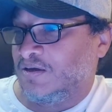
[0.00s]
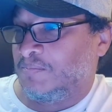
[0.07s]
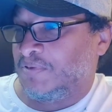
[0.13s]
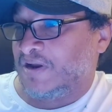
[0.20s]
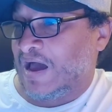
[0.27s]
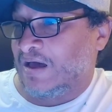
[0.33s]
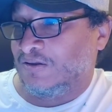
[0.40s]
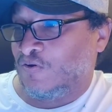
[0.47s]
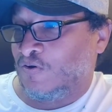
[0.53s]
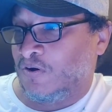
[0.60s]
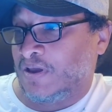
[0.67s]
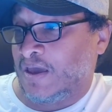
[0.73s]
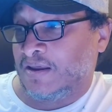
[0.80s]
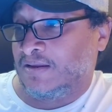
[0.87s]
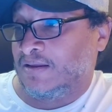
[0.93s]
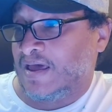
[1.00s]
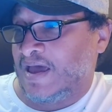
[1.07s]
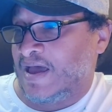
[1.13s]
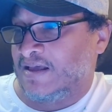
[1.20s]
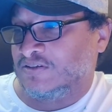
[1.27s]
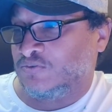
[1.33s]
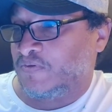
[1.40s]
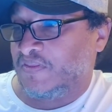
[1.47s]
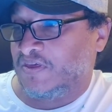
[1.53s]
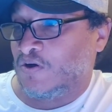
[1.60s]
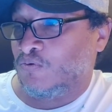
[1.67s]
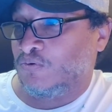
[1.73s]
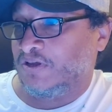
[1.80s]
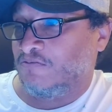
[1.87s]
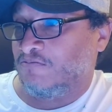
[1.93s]
but how long can it last when the
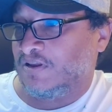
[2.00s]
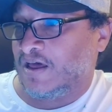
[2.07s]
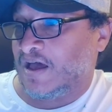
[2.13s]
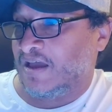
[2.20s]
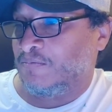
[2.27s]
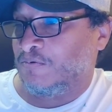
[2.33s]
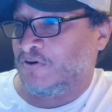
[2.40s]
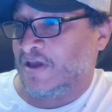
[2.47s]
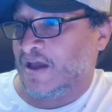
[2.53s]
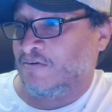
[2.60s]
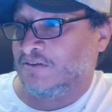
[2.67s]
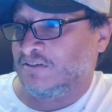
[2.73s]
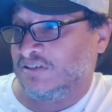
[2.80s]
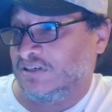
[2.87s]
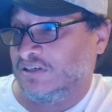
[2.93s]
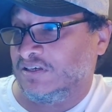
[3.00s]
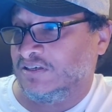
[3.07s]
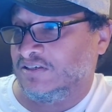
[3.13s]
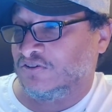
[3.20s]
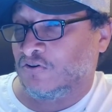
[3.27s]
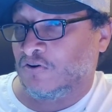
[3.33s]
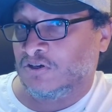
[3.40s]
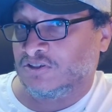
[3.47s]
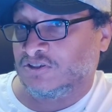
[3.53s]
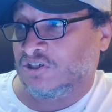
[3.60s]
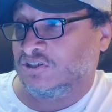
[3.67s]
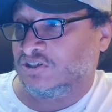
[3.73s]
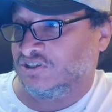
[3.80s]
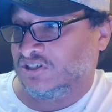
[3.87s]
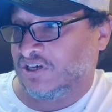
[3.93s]
only reliable guarantees are a
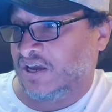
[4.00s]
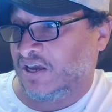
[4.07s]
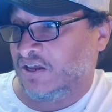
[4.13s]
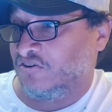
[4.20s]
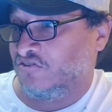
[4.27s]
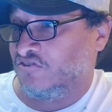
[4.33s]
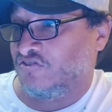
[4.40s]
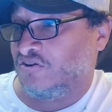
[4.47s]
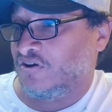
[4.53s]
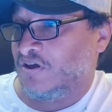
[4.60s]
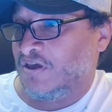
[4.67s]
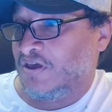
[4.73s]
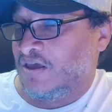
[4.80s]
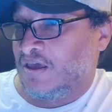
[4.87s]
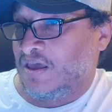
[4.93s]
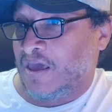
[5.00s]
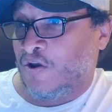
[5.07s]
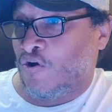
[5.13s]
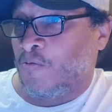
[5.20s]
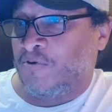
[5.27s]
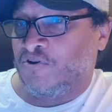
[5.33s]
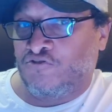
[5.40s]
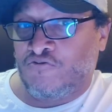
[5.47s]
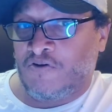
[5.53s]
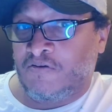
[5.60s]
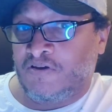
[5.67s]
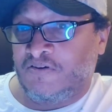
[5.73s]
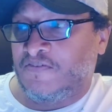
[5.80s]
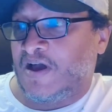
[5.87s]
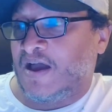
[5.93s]
sudden change and
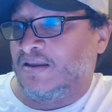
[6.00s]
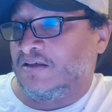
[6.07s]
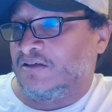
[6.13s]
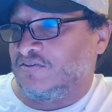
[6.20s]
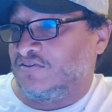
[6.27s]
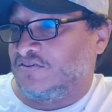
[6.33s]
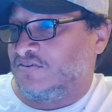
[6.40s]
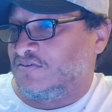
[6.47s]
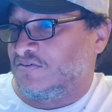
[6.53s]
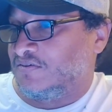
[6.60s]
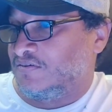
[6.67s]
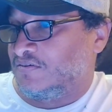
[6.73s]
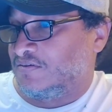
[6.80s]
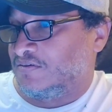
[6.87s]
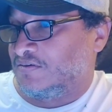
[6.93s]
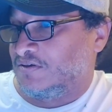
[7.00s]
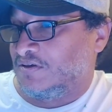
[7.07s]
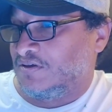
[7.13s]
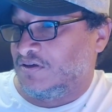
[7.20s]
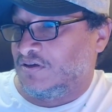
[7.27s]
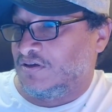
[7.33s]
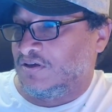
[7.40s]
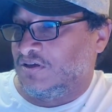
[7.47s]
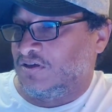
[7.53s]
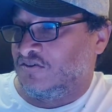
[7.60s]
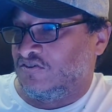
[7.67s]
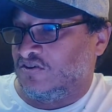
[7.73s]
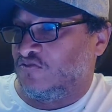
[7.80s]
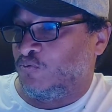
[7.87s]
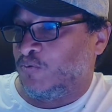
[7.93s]
arbitrary violence.
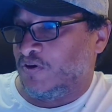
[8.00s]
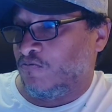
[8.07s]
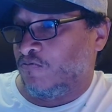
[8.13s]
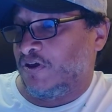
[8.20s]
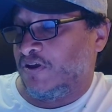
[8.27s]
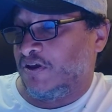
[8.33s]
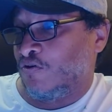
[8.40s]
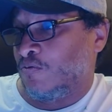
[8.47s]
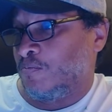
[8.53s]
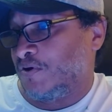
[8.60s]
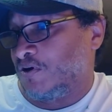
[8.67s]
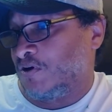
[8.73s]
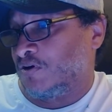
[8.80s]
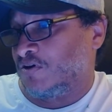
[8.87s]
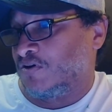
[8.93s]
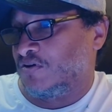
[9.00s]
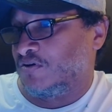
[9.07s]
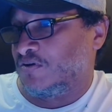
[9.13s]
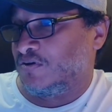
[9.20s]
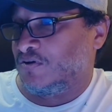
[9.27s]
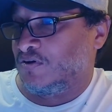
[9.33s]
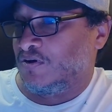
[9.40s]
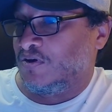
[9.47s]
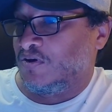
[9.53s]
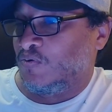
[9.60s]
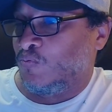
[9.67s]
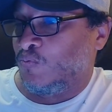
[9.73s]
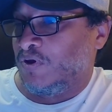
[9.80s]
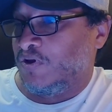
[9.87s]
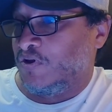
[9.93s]
Since we are reading her book,
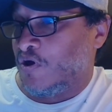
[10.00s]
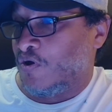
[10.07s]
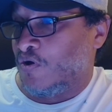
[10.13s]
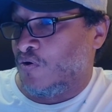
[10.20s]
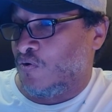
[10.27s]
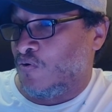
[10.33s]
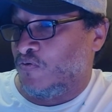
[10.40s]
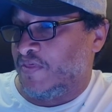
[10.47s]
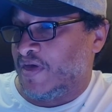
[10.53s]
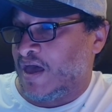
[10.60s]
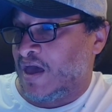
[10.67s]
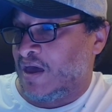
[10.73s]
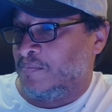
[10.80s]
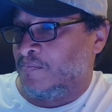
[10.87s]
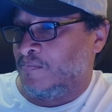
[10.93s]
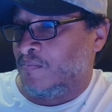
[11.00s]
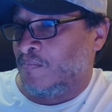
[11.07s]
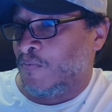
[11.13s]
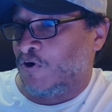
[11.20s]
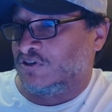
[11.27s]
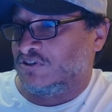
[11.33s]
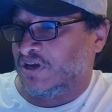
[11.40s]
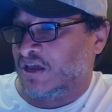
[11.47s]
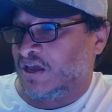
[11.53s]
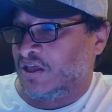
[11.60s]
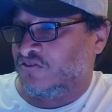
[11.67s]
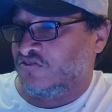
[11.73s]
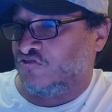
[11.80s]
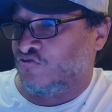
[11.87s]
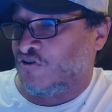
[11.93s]
we know that
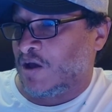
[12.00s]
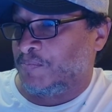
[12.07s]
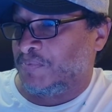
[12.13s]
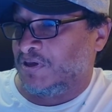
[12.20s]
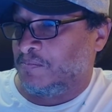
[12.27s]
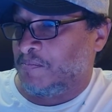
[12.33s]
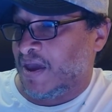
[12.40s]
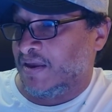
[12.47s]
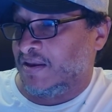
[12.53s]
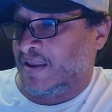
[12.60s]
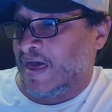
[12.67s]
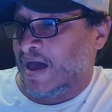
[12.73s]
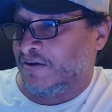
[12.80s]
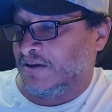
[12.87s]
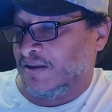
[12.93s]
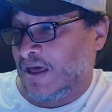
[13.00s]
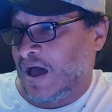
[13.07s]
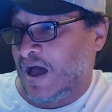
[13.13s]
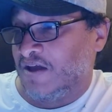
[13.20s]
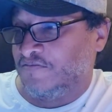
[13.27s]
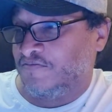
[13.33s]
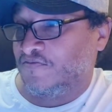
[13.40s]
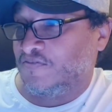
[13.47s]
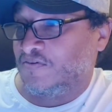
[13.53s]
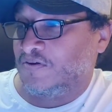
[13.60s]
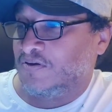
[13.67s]
Marjane Satrapi made it out alive.